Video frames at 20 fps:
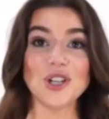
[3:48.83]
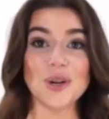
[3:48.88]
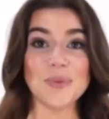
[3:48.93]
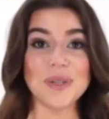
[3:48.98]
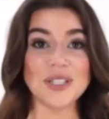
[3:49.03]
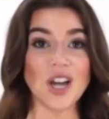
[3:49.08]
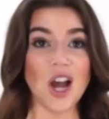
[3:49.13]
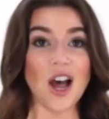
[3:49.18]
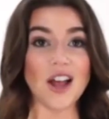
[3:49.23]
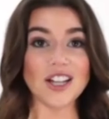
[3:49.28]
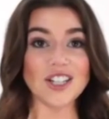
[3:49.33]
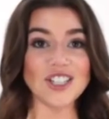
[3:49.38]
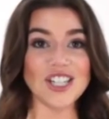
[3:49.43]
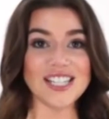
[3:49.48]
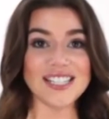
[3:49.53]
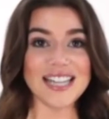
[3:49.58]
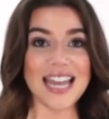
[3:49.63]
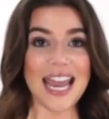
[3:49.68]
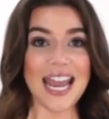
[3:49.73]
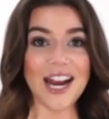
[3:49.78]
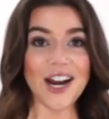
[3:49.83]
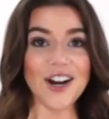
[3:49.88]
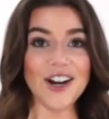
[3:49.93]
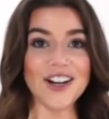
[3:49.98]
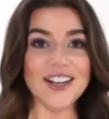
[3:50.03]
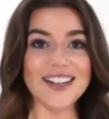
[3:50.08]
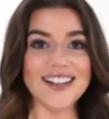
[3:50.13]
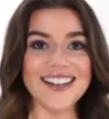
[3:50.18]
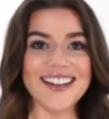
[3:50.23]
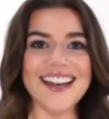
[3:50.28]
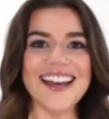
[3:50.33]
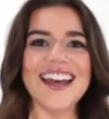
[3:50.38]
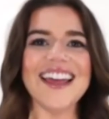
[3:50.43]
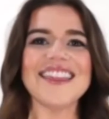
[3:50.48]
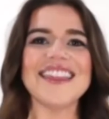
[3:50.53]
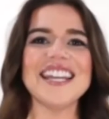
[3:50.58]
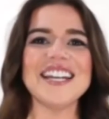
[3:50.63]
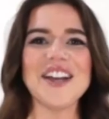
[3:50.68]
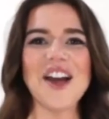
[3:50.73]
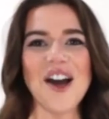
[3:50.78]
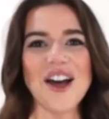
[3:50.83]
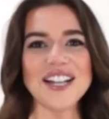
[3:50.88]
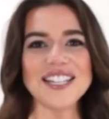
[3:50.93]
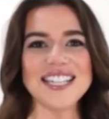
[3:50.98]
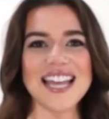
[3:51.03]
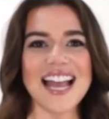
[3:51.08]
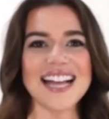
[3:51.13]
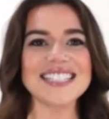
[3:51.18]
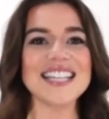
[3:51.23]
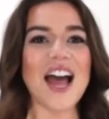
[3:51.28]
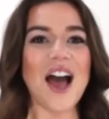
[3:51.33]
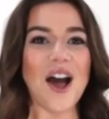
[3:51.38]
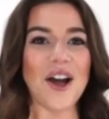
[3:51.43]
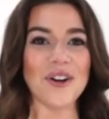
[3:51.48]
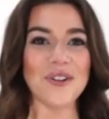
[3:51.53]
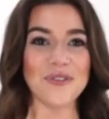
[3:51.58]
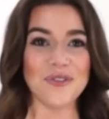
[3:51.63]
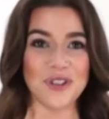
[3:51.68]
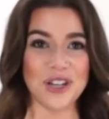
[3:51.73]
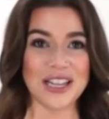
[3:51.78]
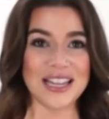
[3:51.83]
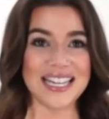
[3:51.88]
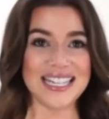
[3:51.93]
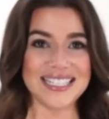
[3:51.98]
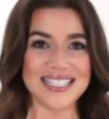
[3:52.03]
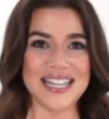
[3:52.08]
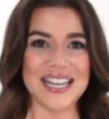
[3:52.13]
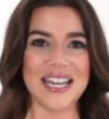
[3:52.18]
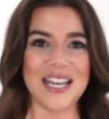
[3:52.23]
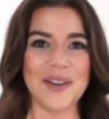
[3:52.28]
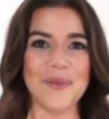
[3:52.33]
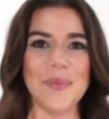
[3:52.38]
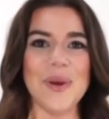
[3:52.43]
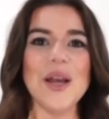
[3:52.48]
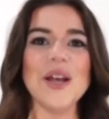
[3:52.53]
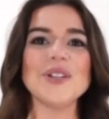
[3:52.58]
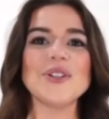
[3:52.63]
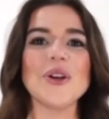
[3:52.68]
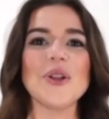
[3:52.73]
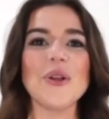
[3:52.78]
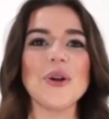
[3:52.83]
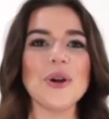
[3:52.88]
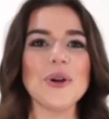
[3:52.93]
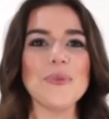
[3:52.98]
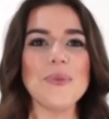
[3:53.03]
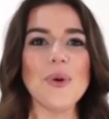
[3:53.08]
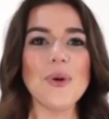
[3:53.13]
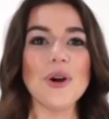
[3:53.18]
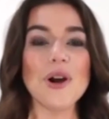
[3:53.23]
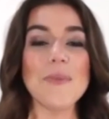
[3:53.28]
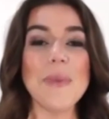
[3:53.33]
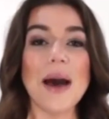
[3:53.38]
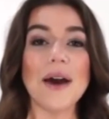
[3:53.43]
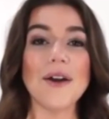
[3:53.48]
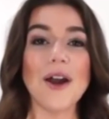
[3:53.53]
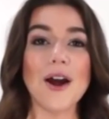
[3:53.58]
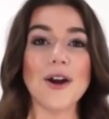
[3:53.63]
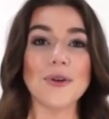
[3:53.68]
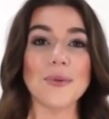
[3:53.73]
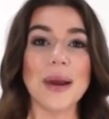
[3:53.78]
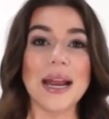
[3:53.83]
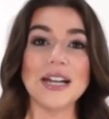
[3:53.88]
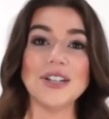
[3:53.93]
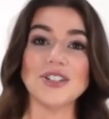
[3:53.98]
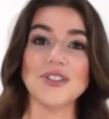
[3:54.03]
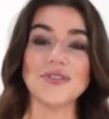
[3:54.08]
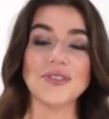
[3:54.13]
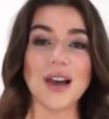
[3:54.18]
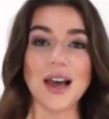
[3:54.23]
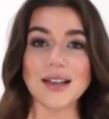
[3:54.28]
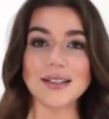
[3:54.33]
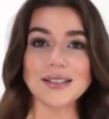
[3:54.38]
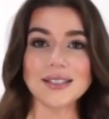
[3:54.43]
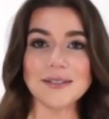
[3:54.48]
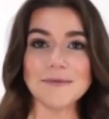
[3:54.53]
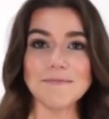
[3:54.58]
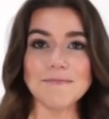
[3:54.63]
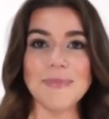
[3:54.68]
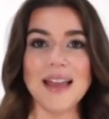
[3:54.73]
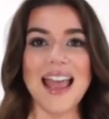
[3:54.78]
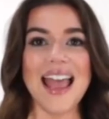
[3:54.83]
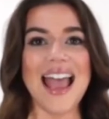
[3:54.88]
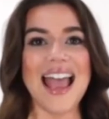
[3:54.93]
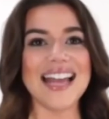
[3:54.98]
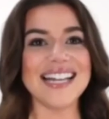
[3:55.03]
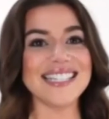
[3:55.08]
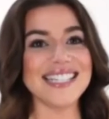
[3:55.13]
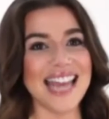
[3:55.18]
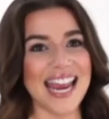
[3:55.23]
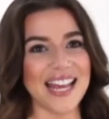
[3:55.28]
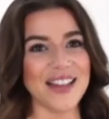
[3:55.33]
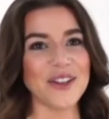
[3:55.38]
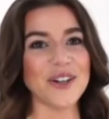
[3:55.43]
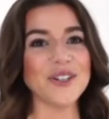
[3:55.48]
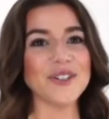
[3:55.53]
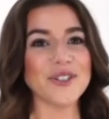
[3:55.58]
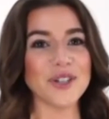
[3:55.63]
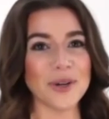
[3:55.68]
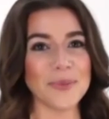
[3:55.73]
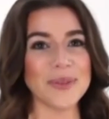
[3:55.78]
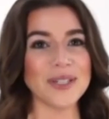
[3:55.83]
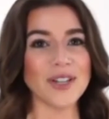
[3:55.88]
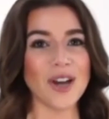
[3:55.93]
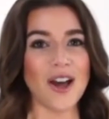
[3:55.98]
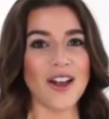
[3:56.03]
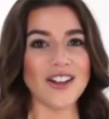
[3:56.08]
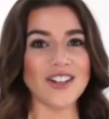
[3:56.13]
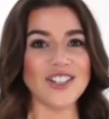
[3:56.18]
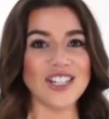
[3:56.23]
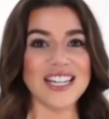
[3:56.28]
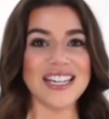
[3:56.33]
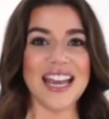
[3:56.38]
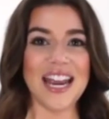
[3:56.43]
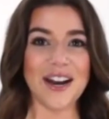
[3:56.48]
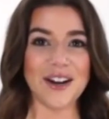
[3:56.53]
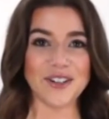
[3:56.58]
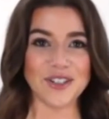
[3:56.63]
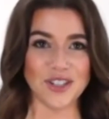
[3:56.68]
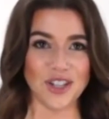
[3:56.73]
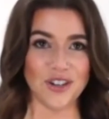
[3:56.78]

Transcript: Even though herpes cure has not been discovered in 2015, that does not mean that your life is over.